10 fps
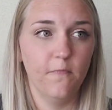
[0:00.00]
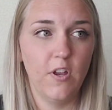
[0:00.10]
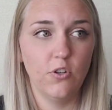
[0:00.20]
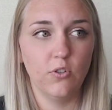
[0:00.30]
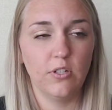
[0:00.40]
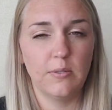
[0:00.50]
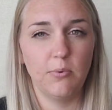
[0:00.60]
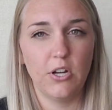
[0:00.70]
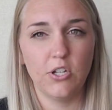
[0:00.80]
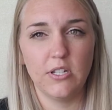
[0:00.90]
Facial
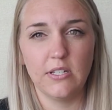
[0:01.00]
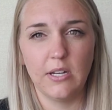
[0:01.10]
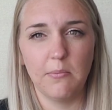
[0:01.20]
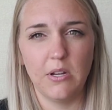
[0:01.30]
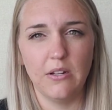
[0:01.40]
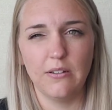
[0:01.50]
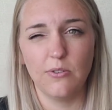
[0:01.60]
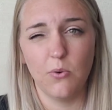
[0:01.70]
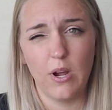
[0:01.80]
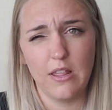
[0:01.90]
expression isn't going to be
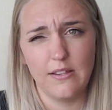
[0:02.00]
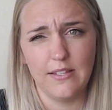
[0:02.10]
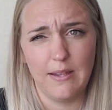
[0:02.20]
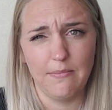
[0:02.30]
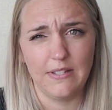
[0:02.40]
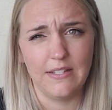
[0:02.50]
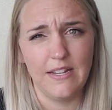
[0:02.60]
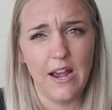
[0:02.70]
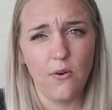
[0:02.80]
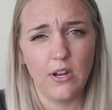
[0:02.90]
quite the same as
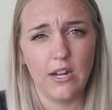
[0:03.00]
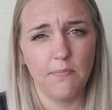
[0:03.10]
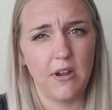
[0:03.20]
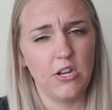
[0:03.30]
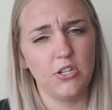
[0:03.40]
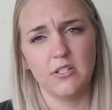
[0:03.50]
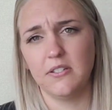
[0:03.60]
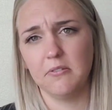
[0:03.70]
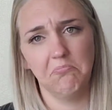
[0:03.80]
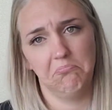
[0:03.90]
doubting. It might
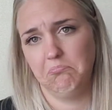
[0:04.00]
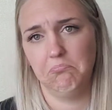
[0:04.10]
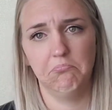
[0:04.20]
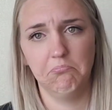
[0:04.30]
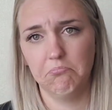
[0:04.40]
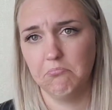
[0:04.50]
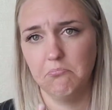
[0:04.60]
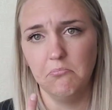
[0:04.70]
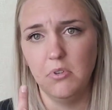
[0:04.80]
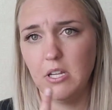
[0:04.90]
just
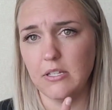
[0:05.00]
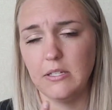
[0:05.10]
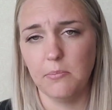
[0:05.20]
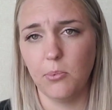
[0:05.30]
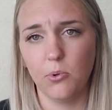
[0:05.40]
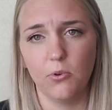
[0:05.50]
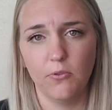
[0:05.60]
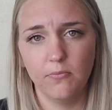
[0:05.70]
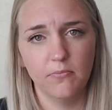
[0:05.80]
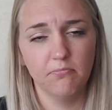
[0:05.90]
be a
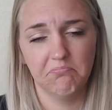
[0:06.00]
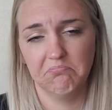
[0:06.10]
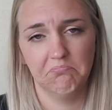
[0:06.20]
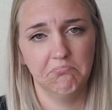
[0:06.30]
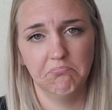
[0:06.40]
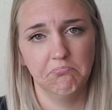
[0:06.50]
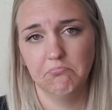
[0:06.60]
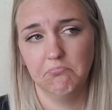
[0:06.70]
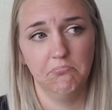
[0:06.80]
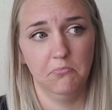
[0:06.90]
simple
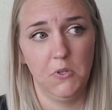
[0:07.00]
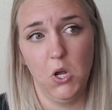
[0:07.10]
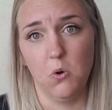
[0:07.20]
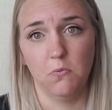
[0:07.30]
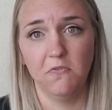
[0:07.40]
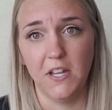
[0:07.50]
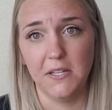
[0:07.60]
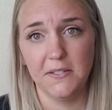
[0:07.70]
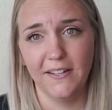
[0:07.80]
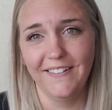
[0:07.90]
no
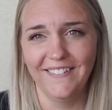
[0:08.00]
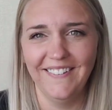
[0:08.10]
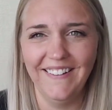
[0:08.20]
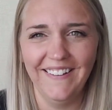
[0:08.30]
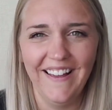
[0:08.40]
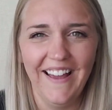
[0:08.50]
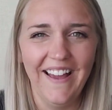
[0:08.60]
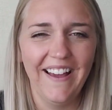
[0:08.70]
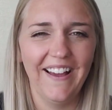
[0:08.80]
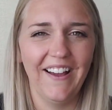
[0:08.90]
face.
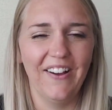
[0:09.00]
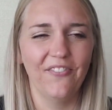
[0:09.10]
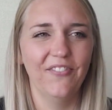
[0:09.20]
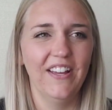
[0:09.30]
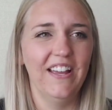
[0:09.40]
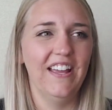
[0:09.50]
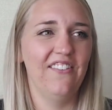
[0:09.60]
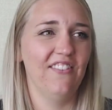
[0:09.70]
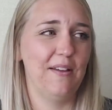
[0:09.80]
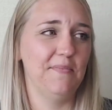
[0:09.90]

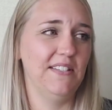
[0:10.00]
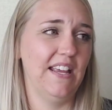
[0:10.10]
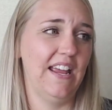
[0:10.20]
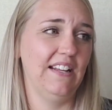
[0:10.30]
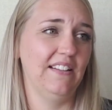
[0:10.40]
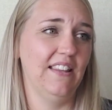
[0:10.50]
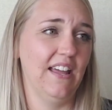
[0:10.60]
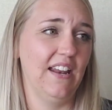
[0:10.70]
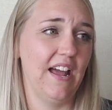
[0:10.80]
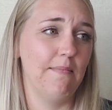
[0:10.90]
If I'm saying
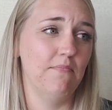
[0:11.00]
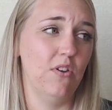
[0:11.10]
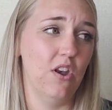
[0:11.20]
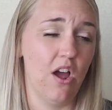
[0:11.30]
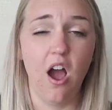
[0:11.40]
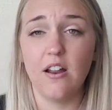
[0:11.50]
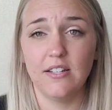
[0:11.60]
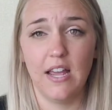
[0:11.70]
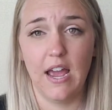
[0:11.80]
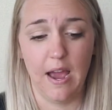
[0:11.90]
that I'm
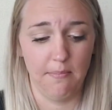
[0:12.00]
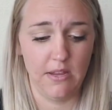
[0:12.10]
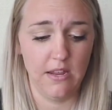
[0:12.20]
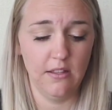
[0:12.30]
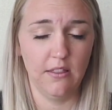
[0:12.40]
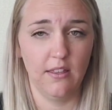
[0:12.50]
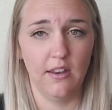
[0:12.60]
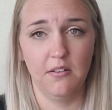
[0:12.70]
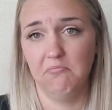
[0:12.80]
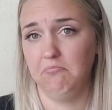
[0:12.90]
not happy,
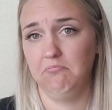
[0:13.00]
then